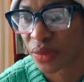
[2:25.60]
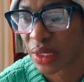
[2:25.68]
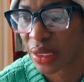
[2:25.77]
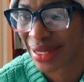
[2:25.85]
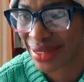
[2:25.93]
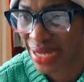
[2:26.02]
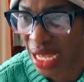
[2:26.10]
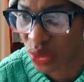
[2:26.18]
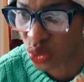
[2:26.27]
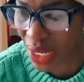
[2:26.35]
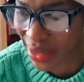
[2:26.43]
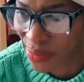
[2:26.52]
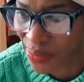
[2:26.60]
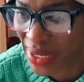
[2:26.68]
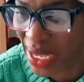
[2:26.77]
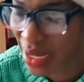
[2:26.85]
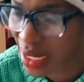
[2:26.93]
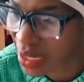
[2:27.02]
Na tukakimbia
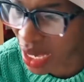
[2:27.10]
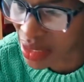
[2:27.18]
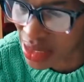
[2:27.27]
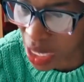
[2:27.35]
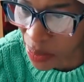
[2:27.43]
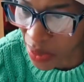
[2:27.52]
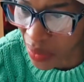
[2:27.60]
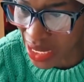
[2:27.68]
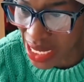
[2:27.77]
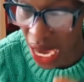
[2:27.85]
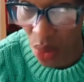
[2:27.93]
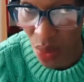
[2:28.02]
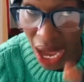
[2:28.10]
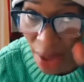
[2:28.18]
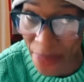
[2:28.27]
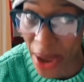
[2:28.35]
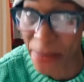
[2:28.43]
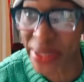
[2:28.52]
na nikapewa dawa.
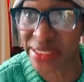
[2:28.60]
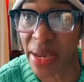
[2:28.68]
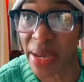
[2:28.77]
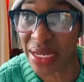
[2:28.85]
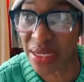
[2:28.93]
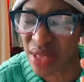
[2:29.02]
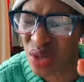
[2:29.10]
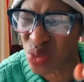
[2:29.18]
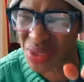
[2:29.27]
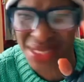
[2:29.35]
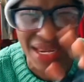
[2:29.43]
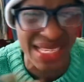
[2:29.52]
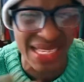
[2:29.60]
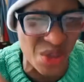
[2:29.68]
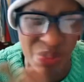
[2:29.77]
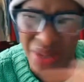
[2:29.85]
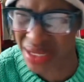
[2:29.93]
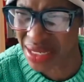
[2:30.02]
Hapa Germany, that was the last
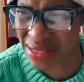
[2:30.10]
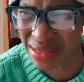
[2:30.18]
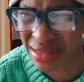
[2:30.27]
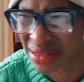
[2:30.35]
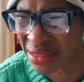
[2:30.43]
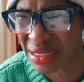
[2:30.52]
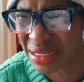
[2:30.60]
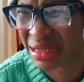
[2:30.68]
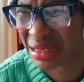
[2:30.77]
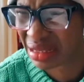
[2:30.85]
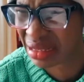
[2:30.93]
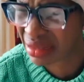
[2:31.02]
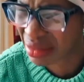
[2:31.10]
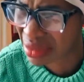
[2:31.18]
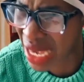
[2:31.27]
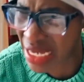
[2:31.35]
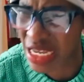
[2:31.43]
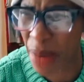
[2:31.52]
pregnancy. Na
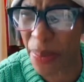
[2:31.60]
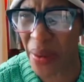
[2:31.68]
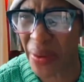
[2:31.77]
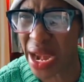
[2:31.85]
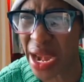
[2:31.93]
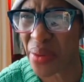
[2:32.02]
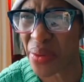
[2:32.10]
nikapewa dawa.